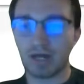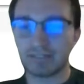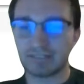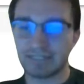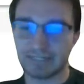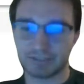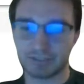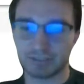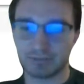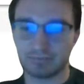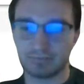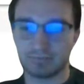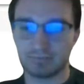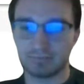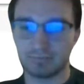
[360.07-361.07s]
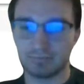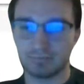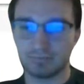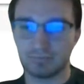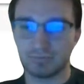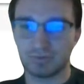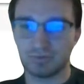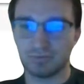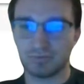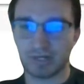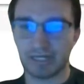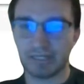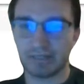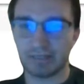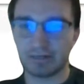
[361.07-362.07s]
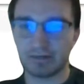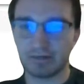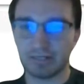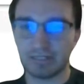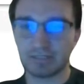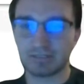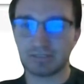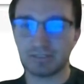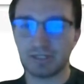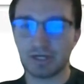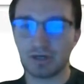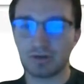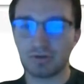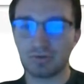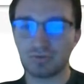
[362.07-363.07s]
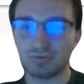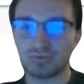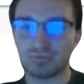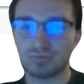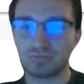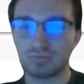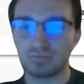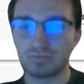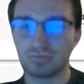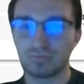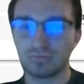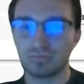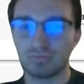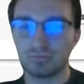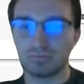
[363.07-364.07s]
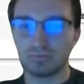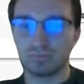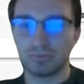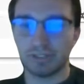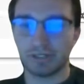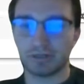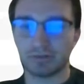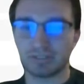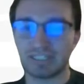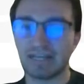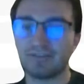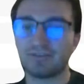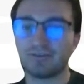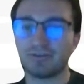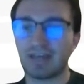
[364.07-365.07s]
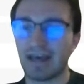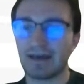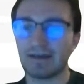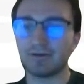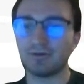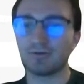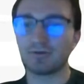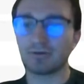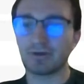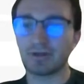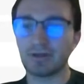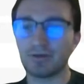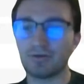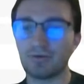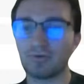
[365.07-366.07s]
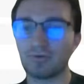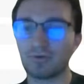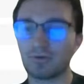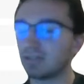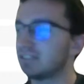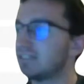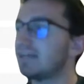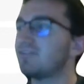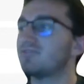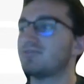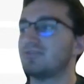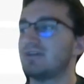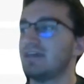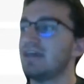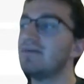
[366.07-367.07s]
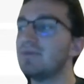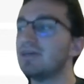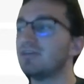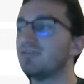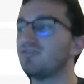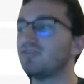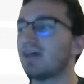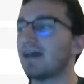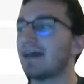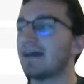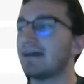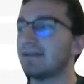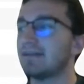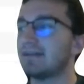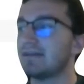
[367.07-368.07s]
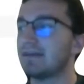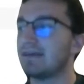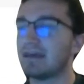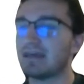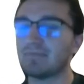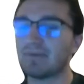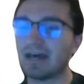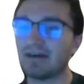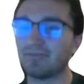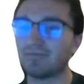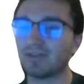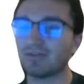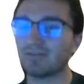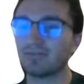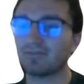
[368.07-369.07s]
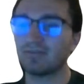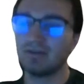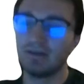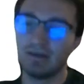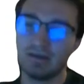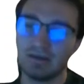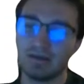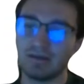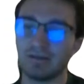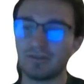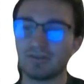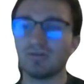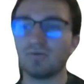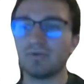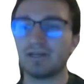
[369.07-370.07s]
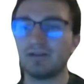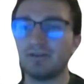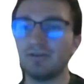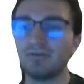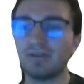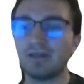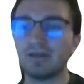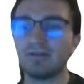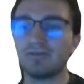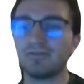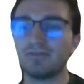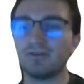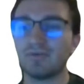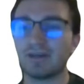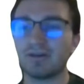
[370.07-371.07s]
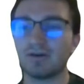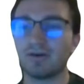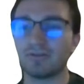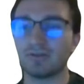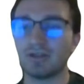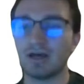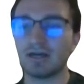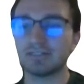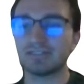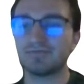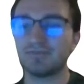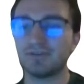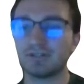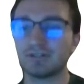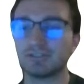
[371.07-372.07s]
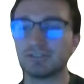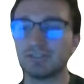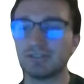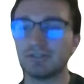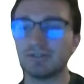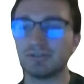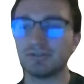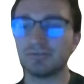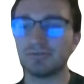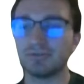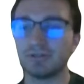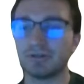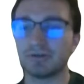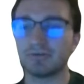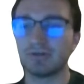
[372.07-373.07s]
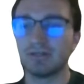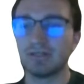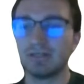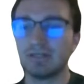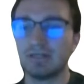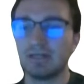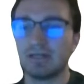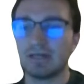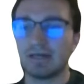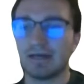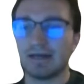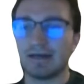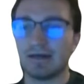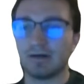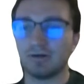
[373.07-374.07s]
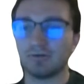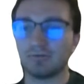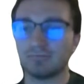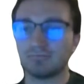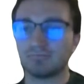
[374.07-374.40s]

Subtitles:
tensor, right? There is no, tensor category or tensor image that came out of this. And so what we can do then is, we can call the loss function and do, out